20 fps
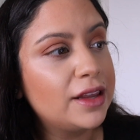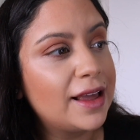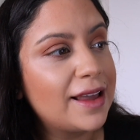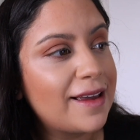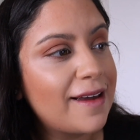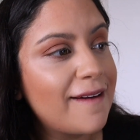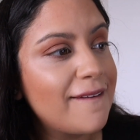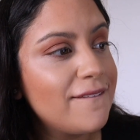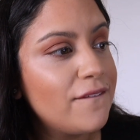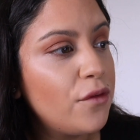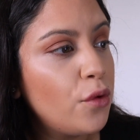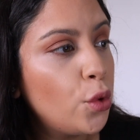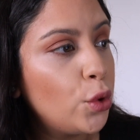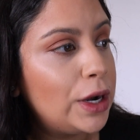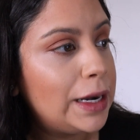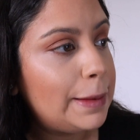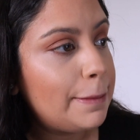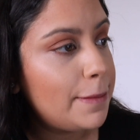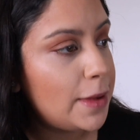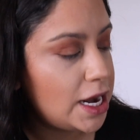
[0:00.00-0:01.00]
in like
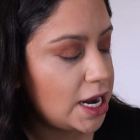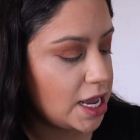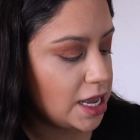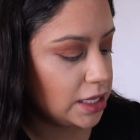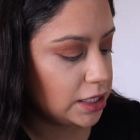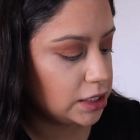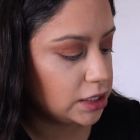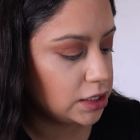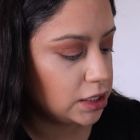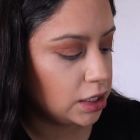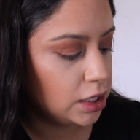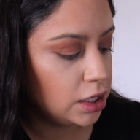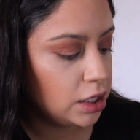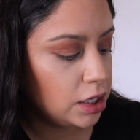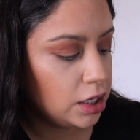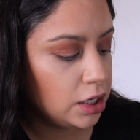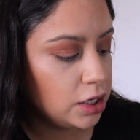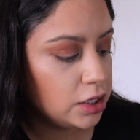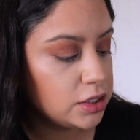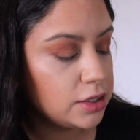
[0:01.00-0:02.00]
40 minutes.
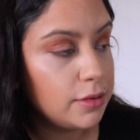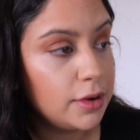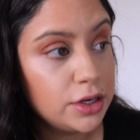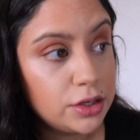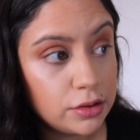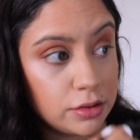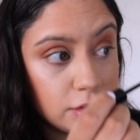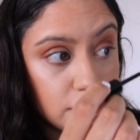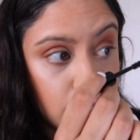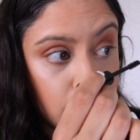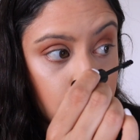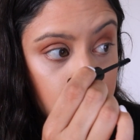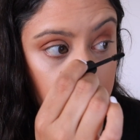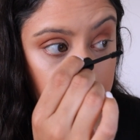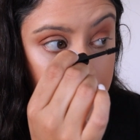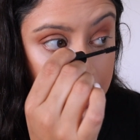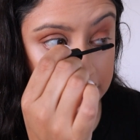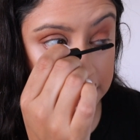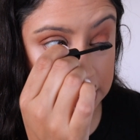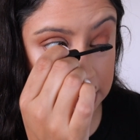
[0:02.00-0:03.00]
So I'm going to do
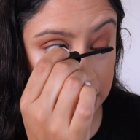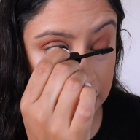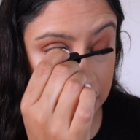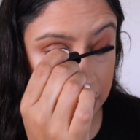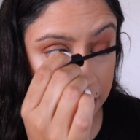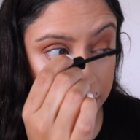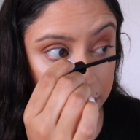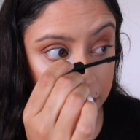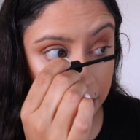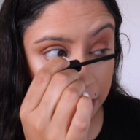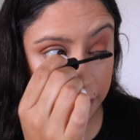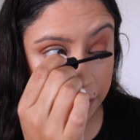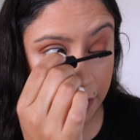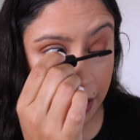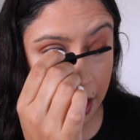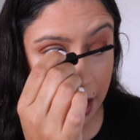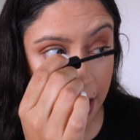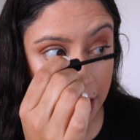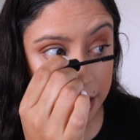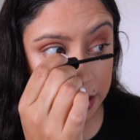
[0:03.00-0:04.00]
some mascara really
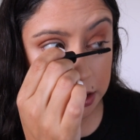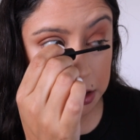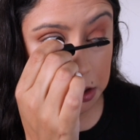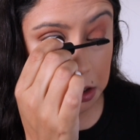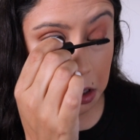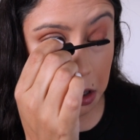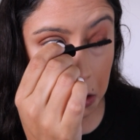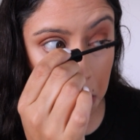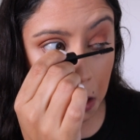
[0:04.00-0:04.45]
fast.